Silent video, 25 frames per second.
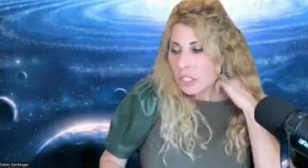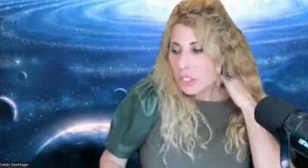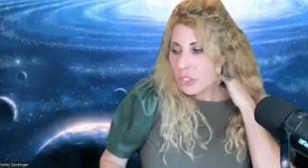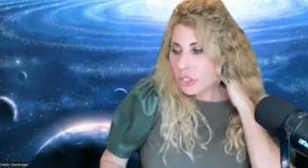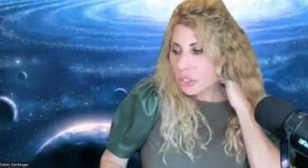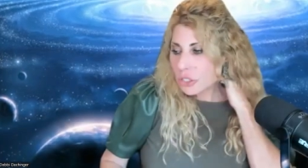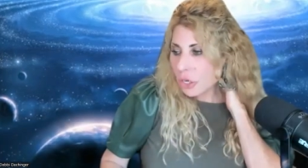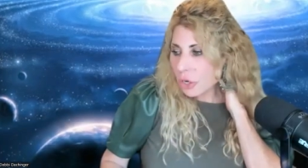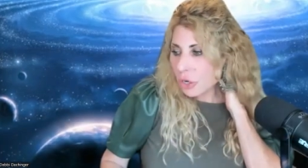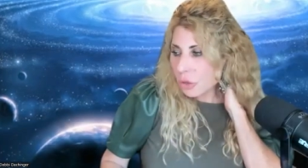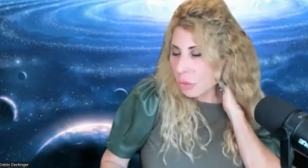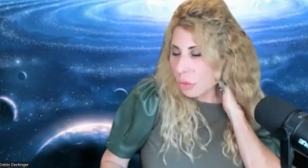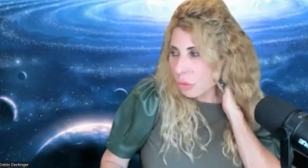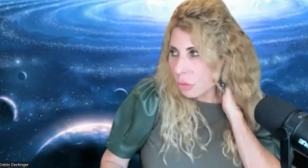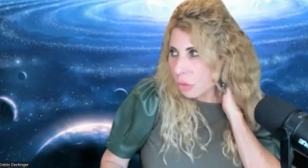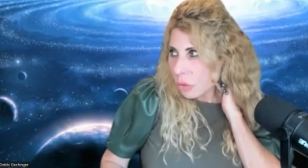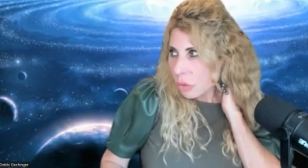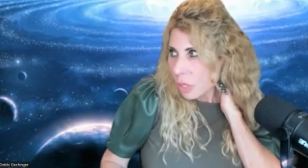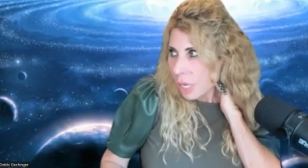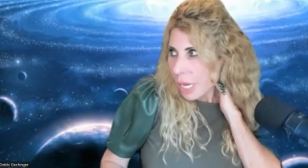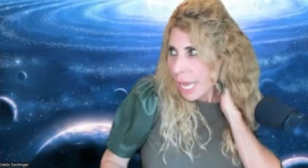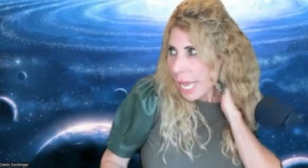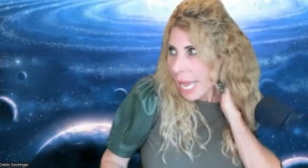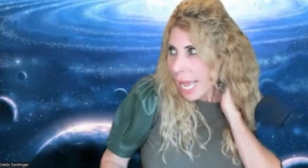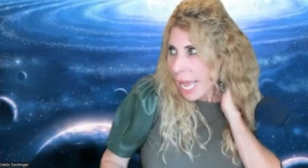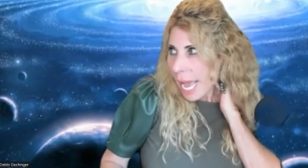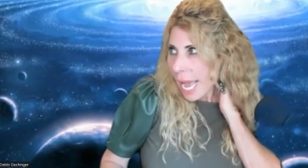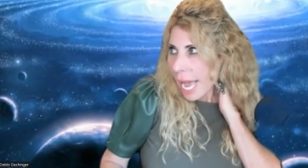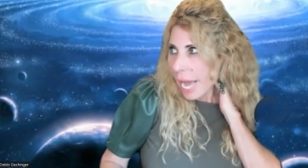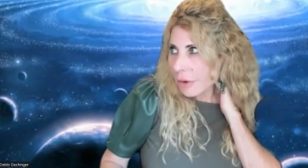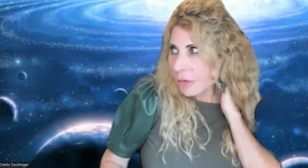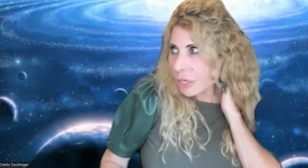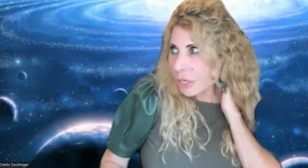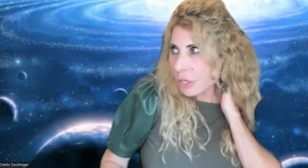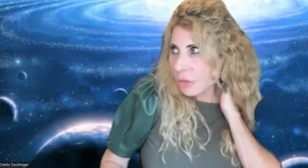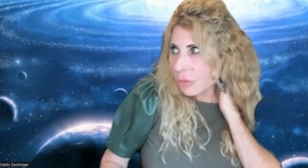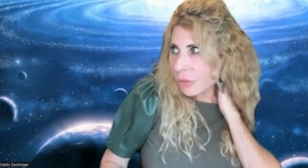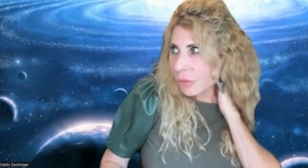So,
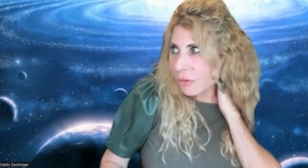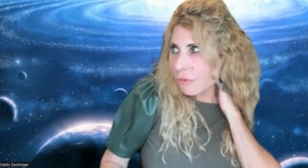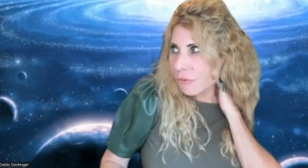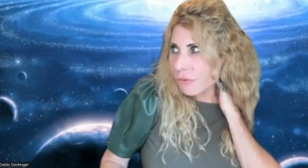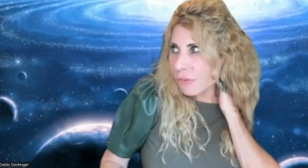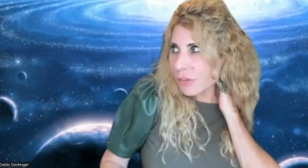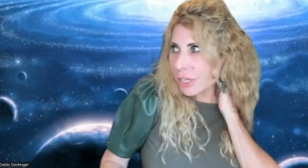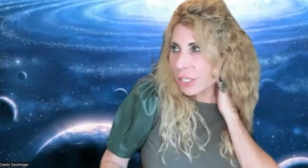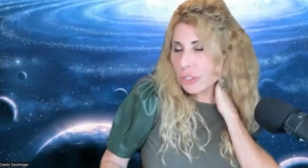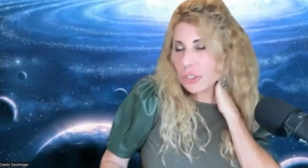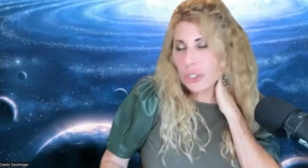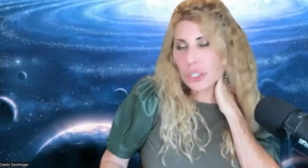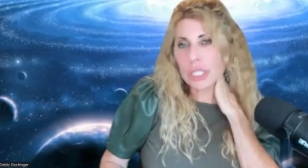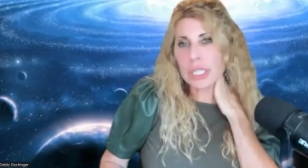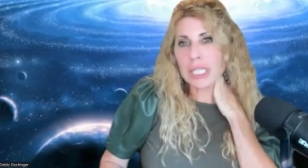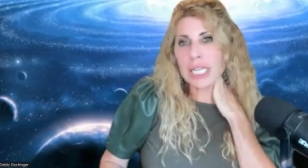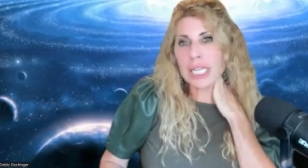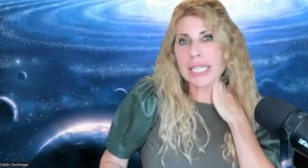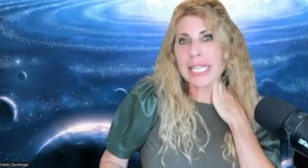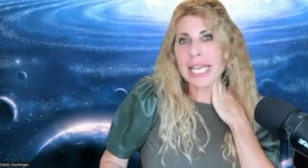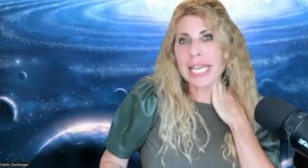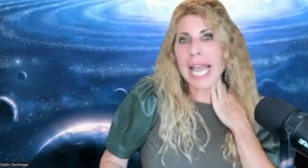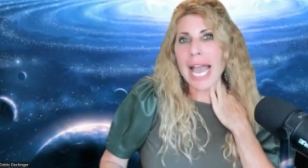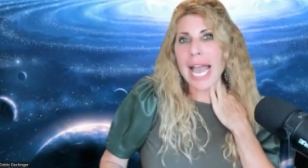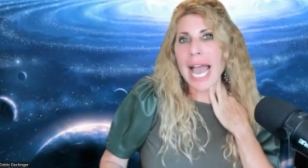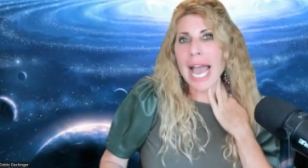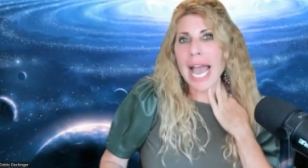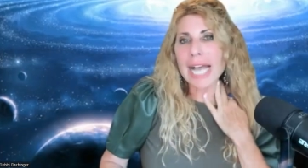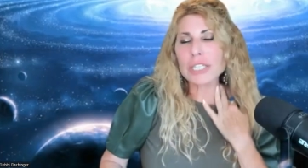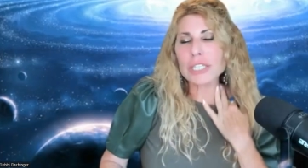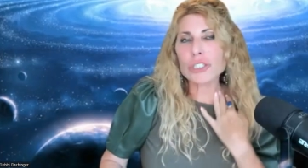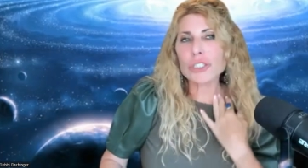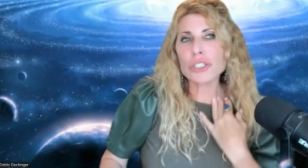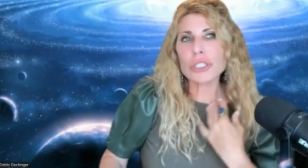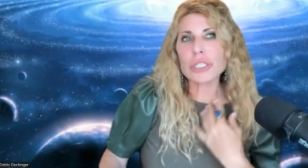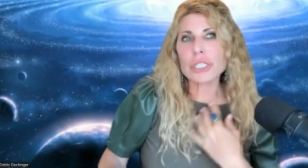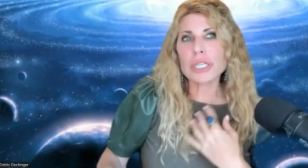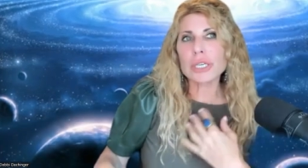how do you envision that they
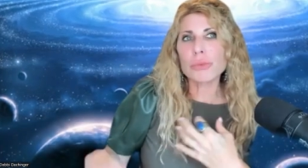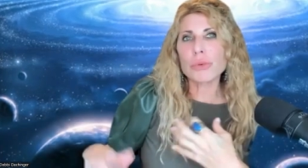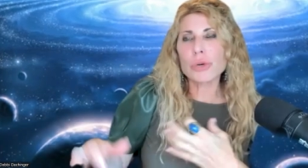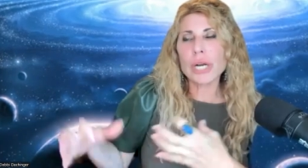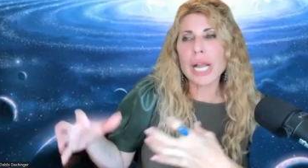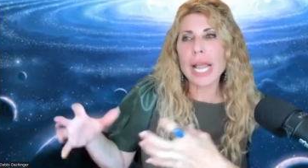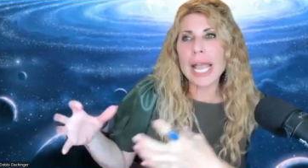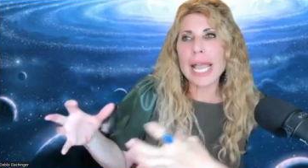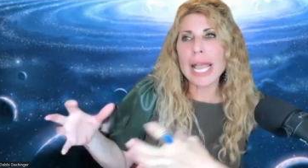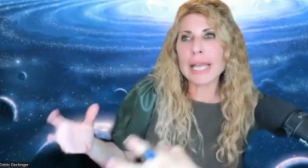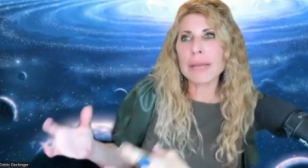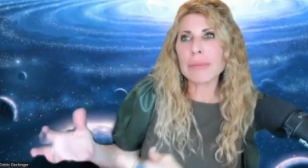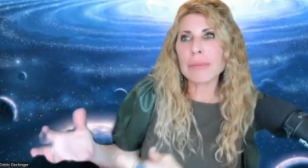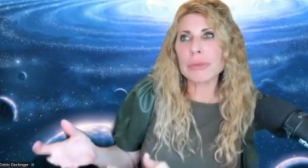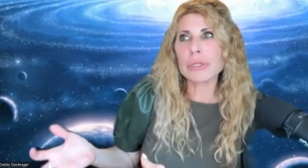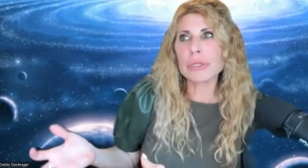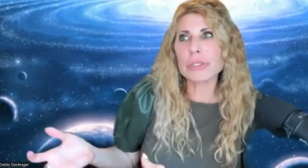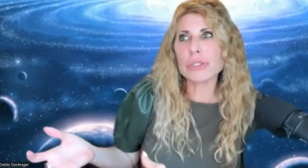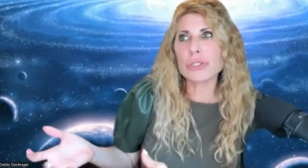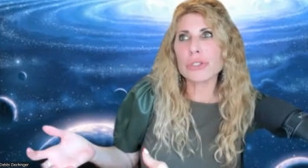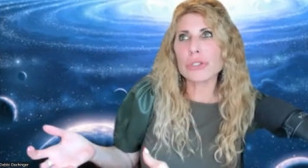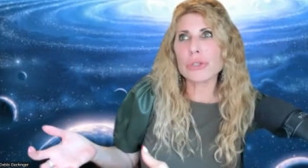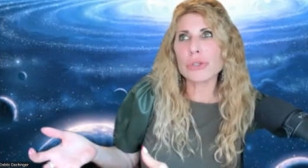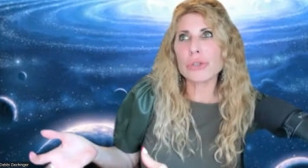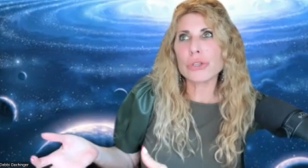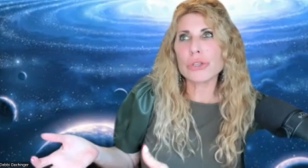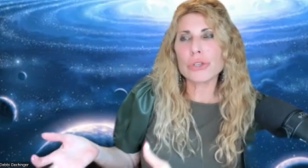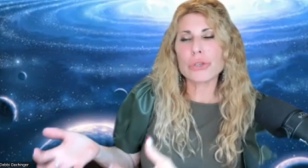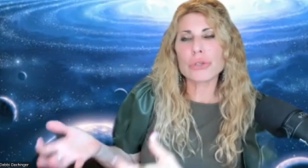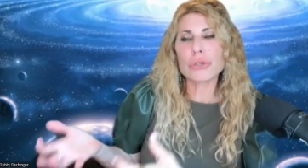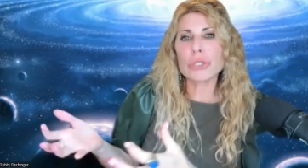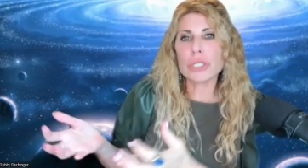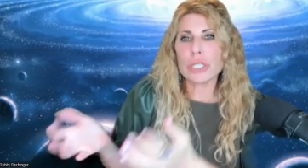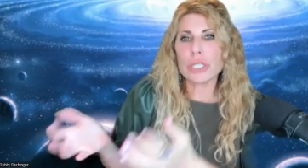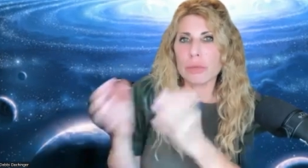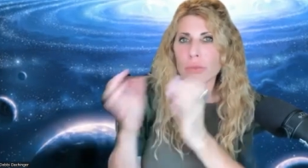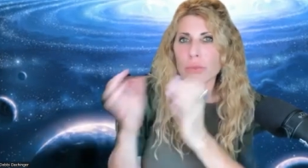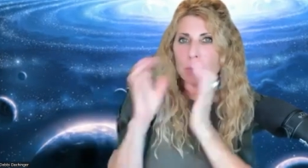actually were able to
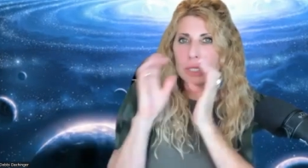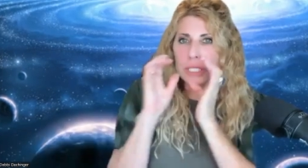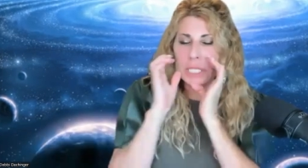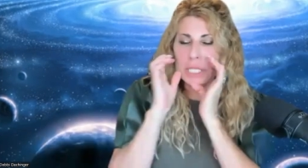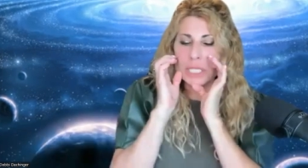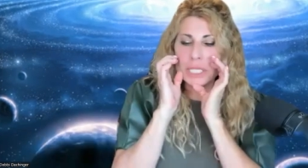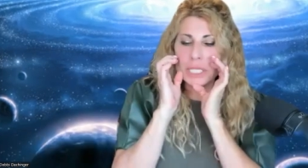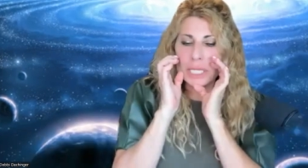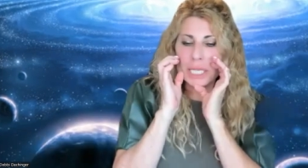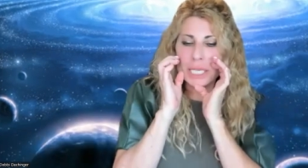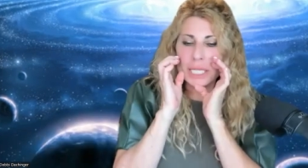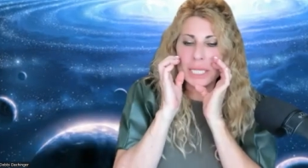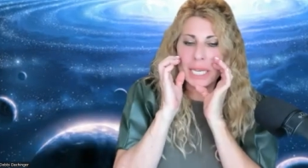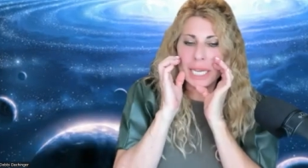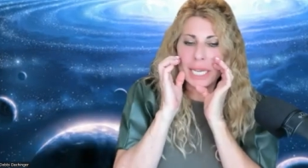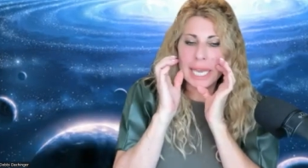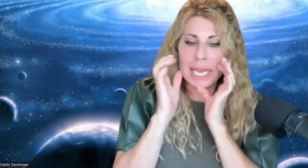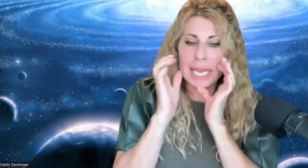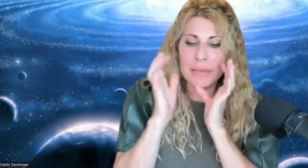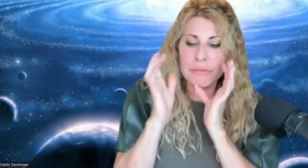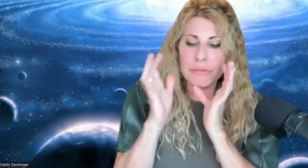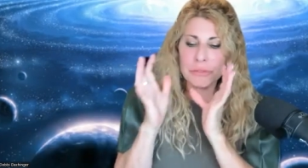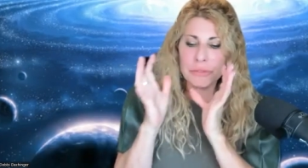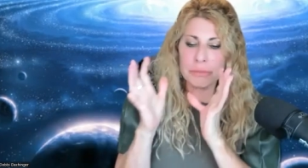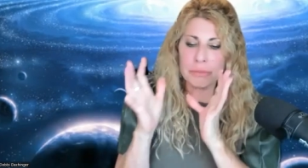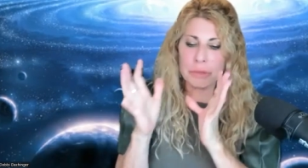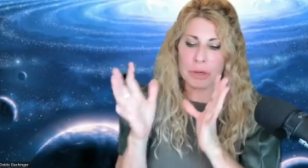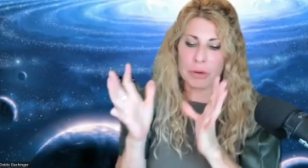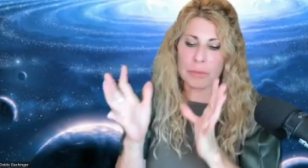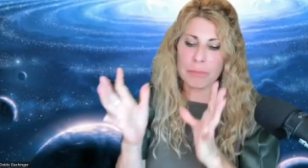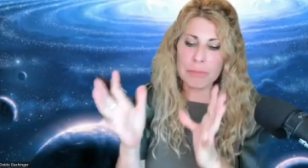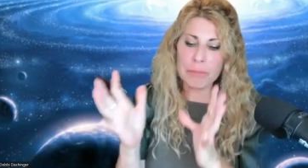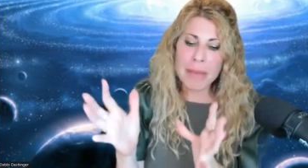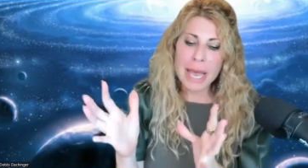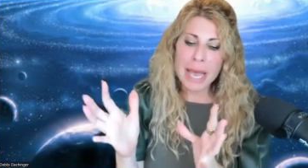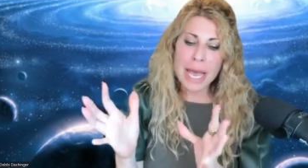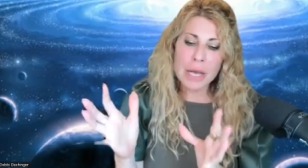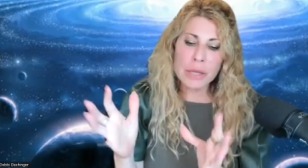use it? Was it something that came from their
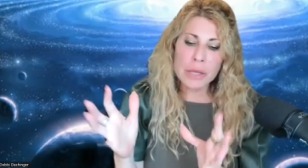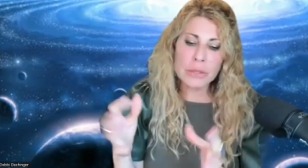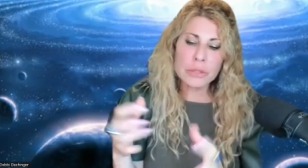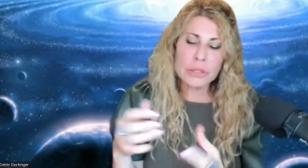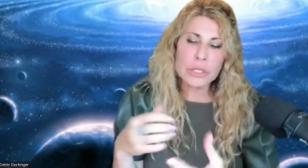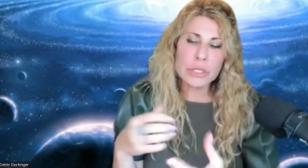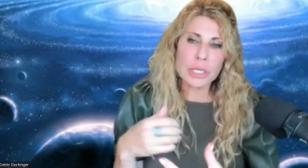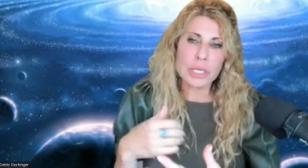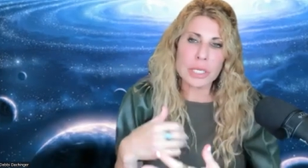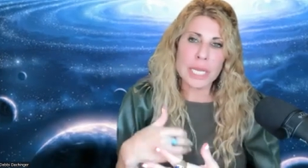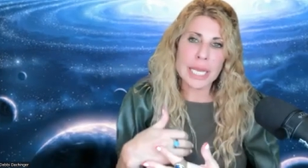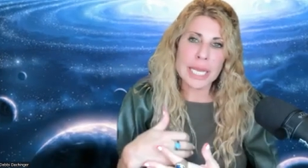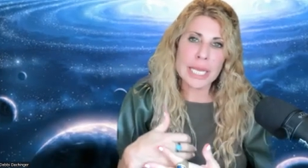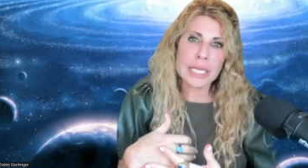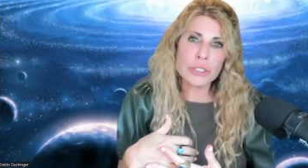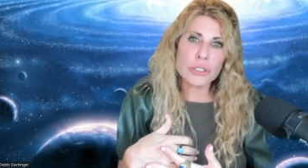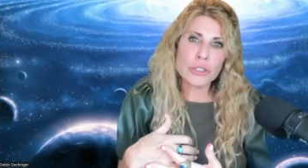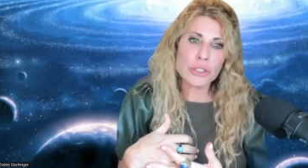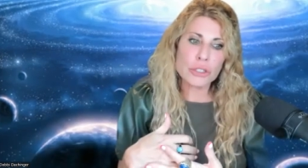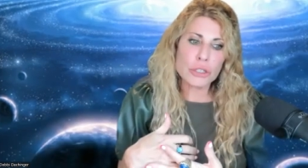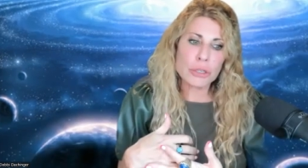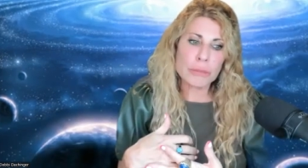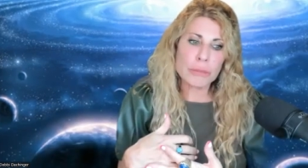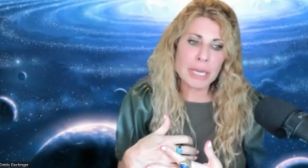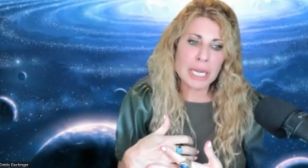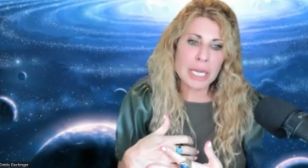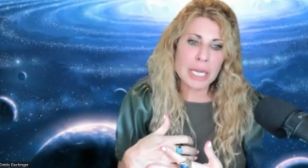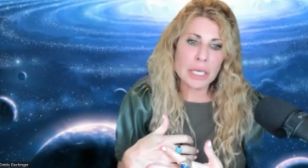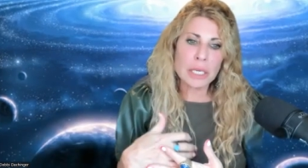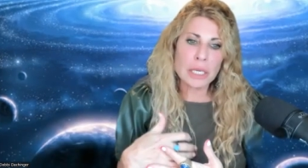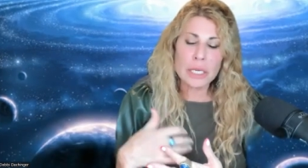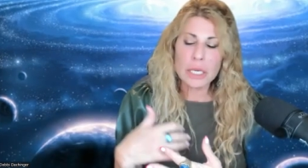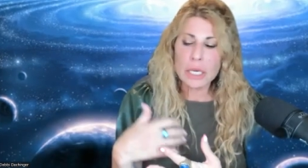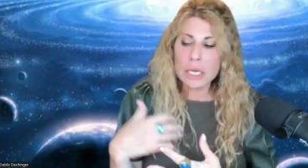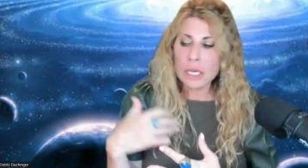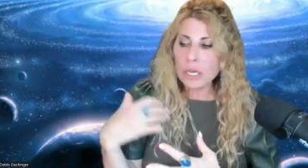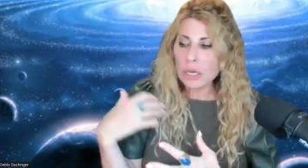mouths, an instrument?